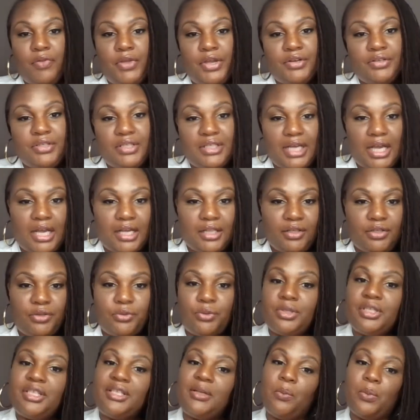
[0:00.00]
stylist or
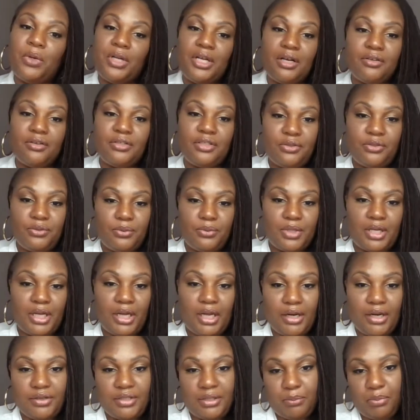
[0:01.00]
someone else to do their
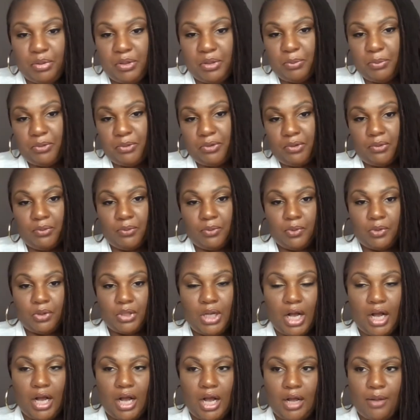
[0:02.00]
hair. Some people
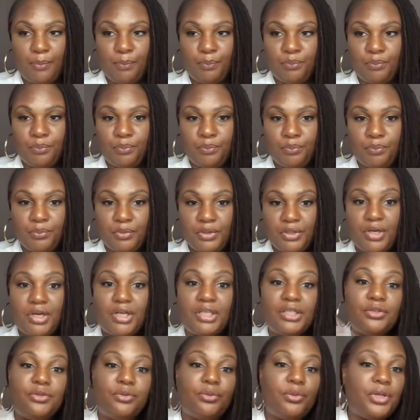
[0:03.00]

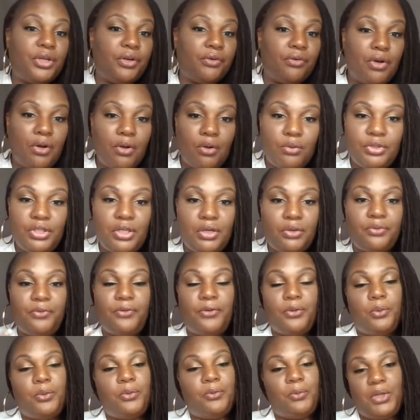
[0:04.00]
couldn't do their own,
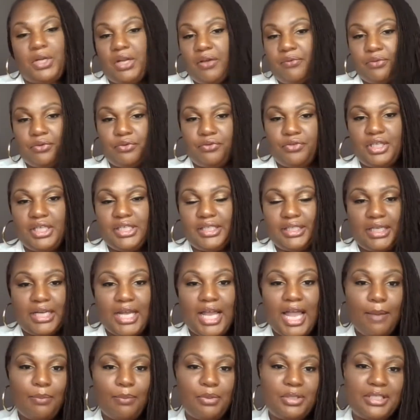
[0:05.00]
for whatever reason. That
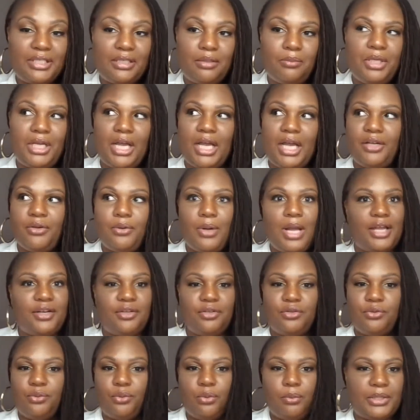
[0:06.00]
happens to me. I know how to
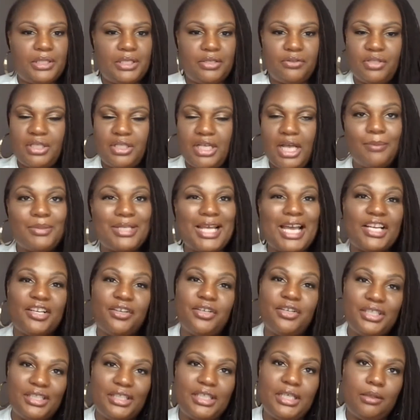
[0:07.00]
do it, but there's times I
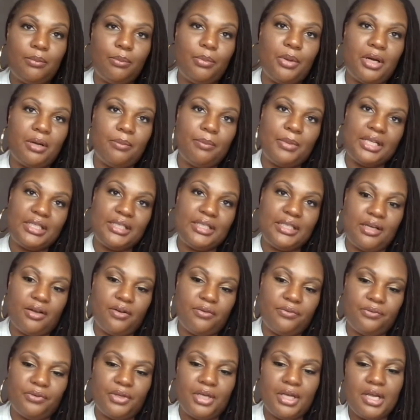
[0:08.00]
couldn't keep up myself.
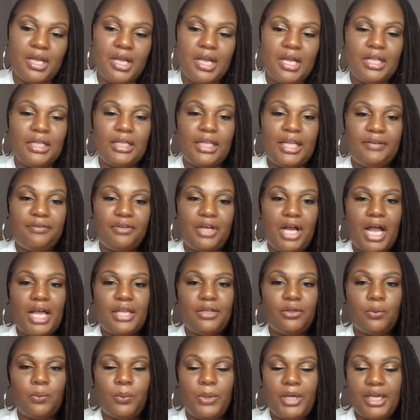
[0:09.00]
Life got
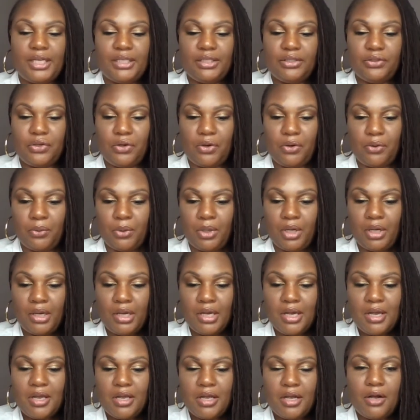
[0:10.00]
in the way. So,
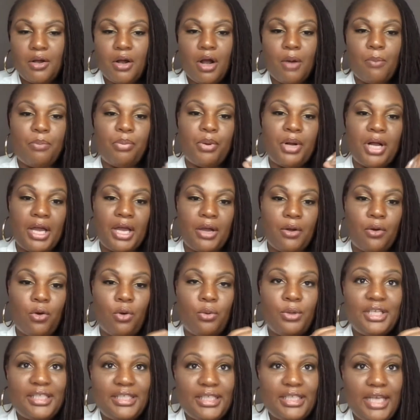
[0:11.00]
but I
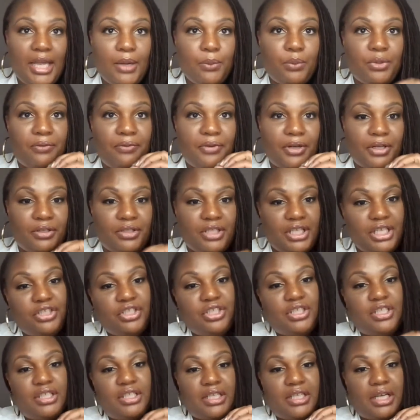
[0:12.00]
always say when the foundation
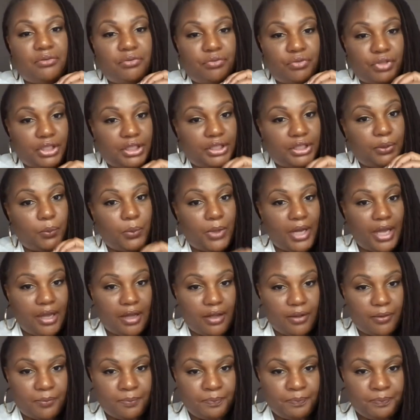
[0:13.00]
is done really
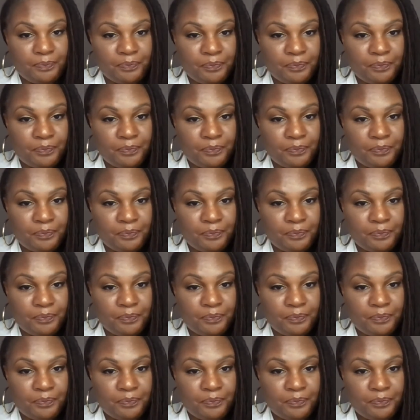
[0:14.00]
well,